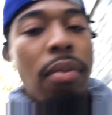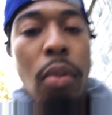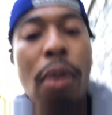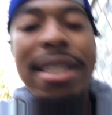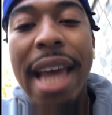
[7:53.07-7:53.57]

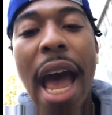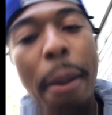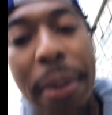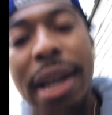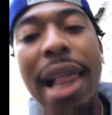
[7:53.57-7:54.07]
what's
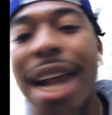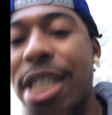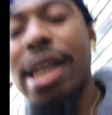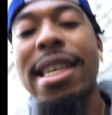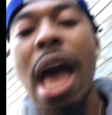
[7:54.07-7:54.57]
happened? A lot of
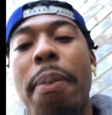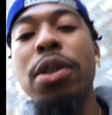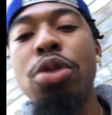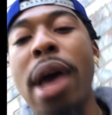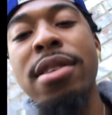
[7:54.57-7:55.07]
shit has happened
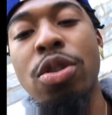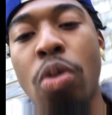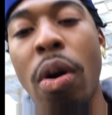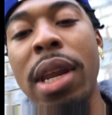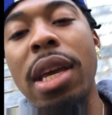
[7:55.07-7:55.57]
in
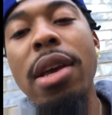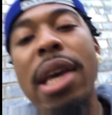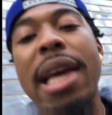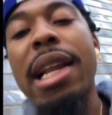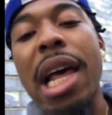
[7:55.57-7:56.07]
2020,
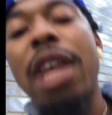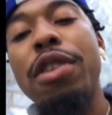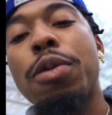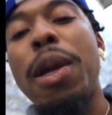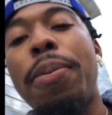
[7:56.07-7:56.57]
and a lot of
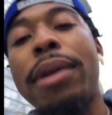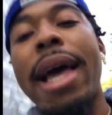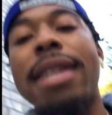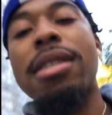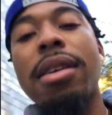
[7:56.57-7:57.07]
those people
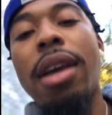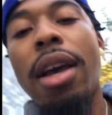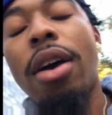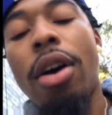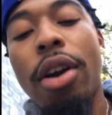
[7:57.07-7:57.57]
that's,
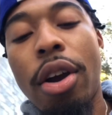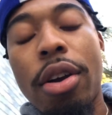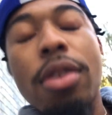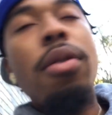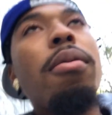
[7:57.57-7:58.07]

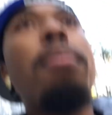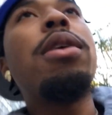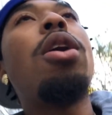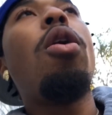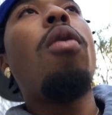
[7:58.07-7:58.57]
you
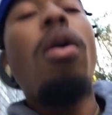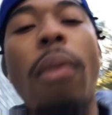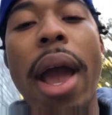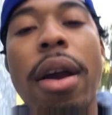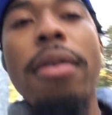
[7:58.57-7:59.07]
know,
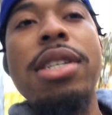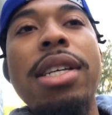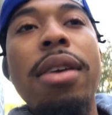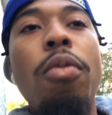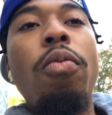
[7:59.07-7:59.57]
aware of
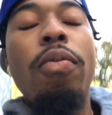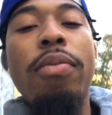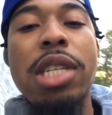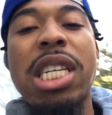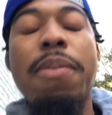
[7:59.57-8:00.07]
shit
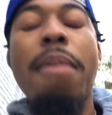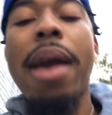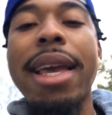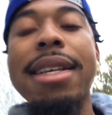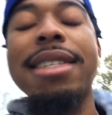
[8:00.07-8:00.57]
been
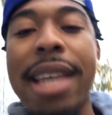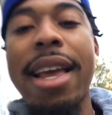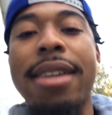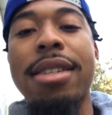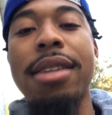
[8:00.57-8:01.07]
making sense,